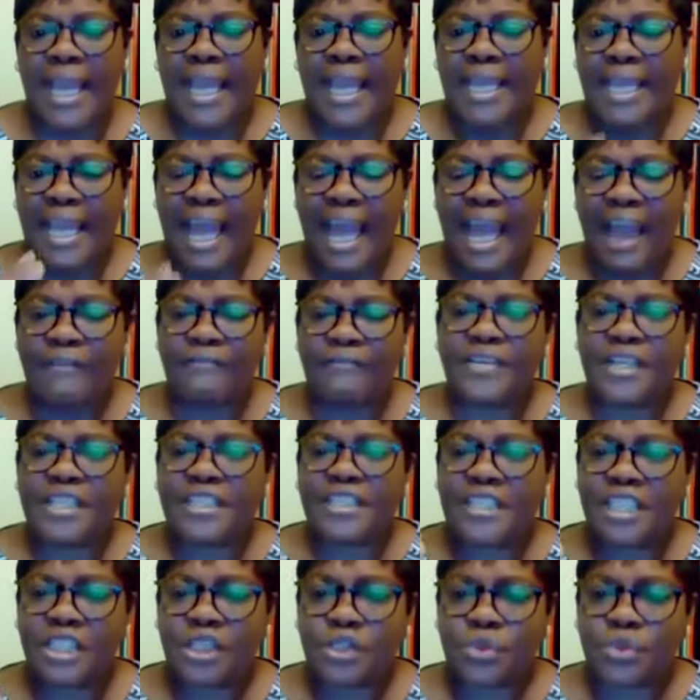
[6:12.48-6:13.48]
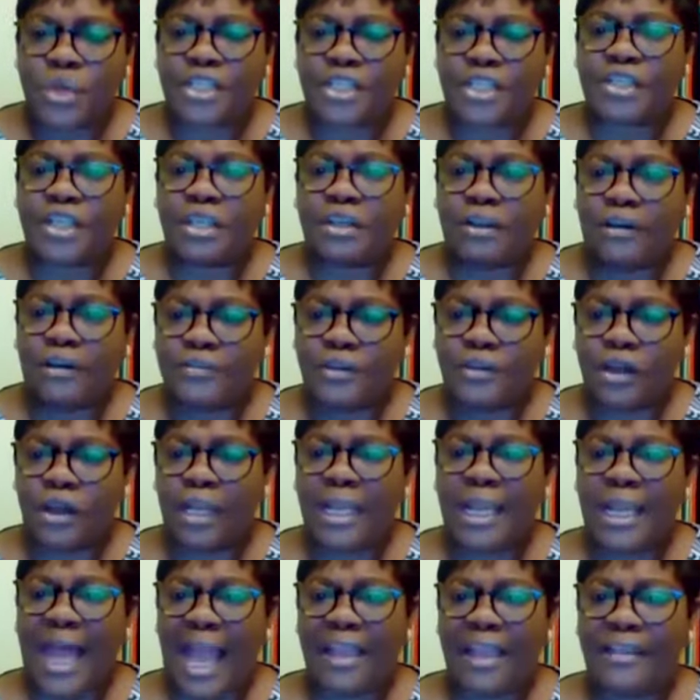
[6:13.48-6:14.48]
In every situation of
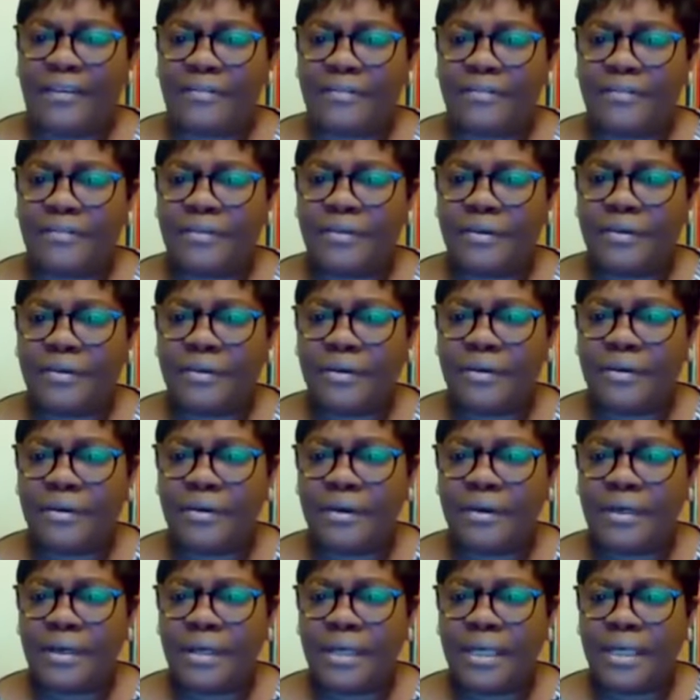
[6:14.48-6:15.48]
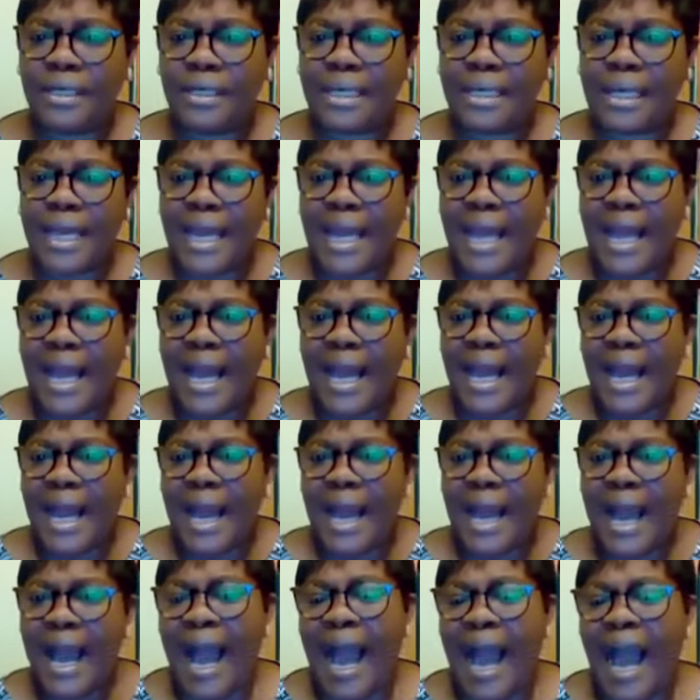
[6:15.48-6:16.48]
your life,
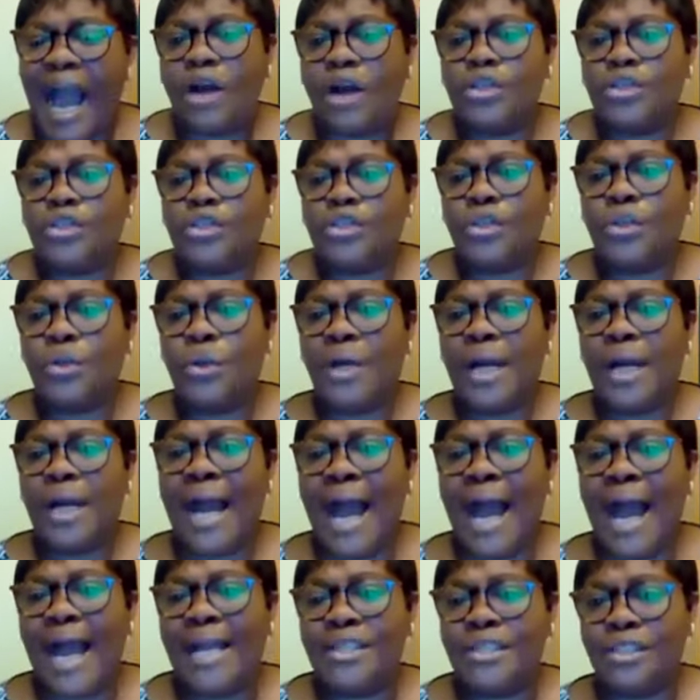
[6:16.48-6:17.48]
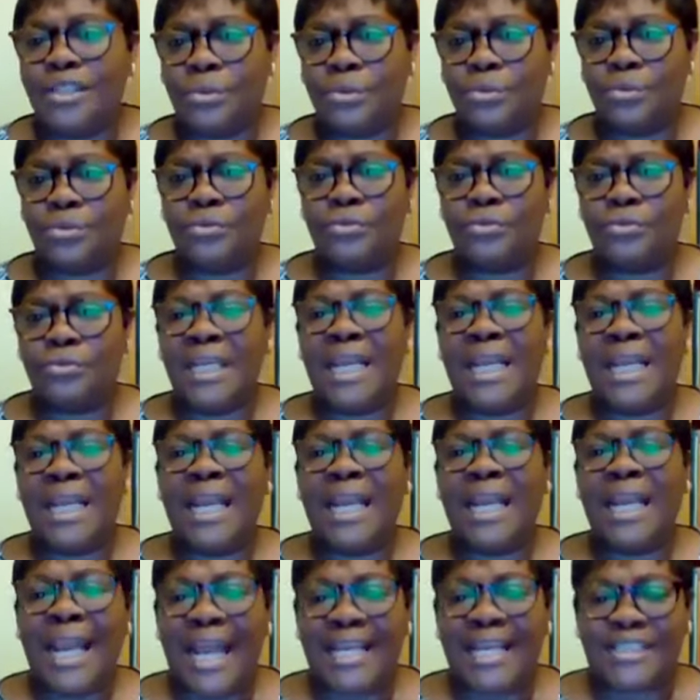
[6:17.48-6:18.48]
how do you handle,
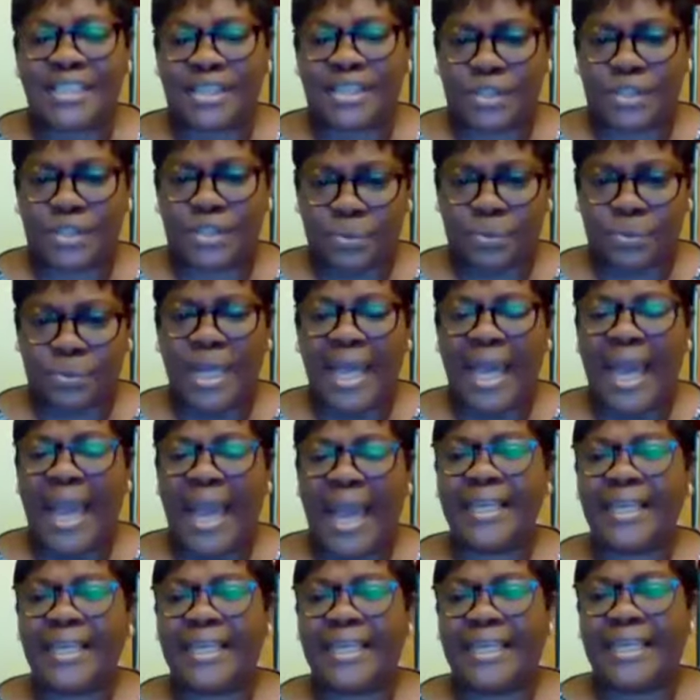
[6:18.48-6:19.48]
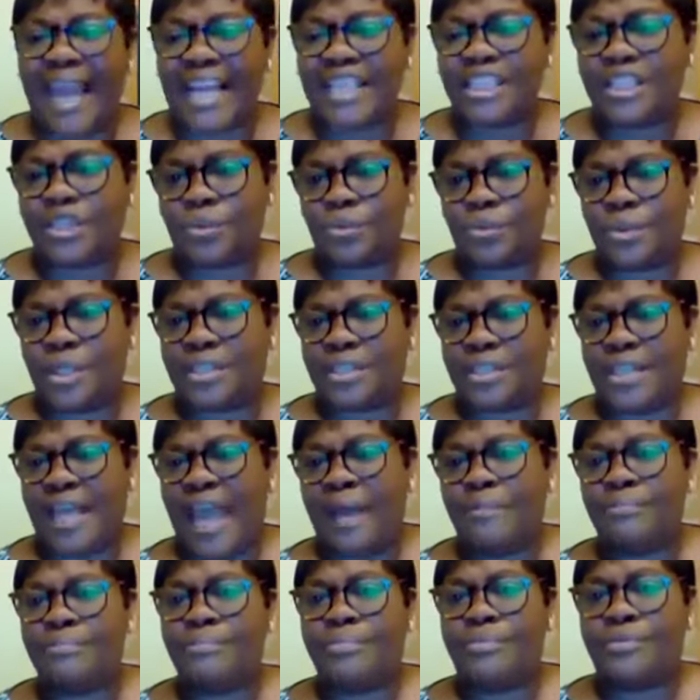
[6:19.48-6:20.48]
relate to, engage with,
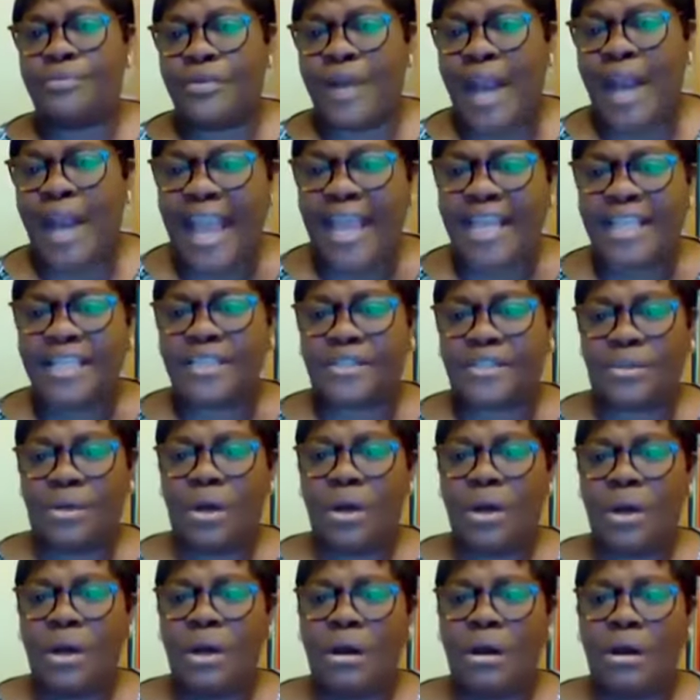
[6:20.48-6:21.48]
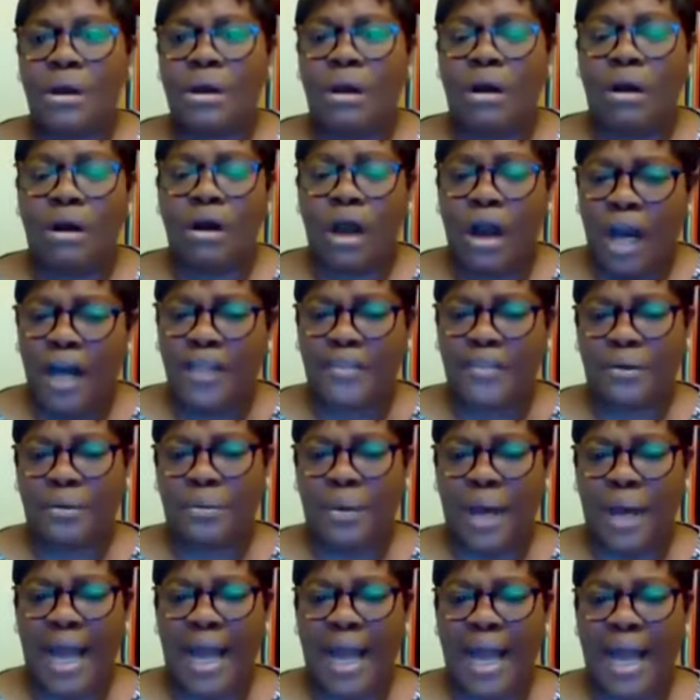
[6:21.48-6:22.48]
embrace, or
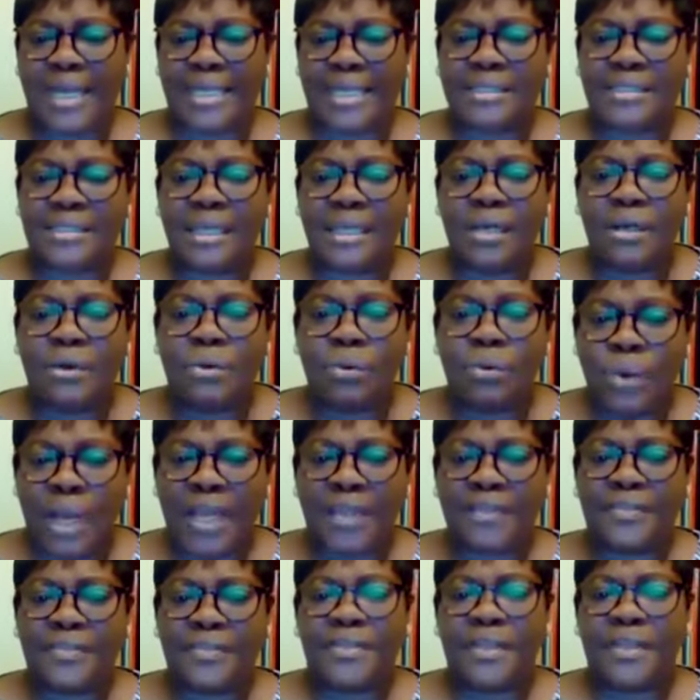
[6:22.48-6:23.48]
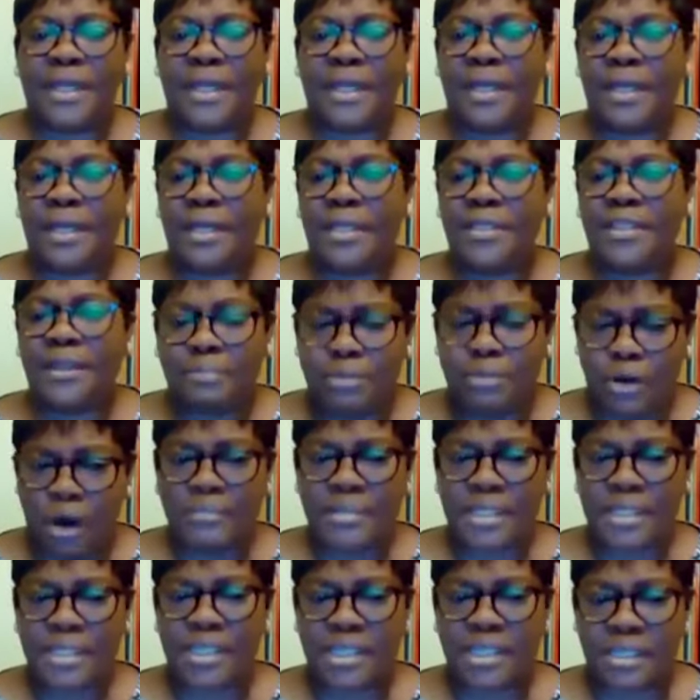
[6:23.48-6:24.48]
otherwise with the
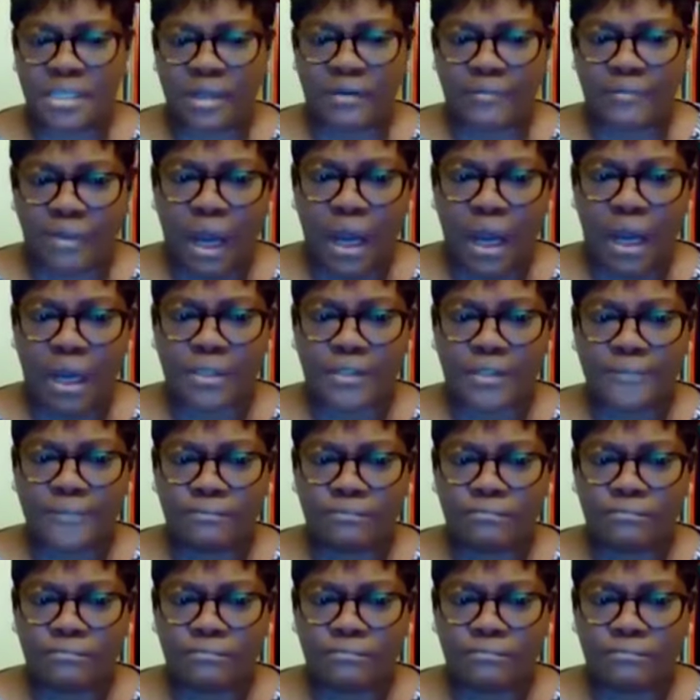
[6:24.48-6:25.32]
promises of God?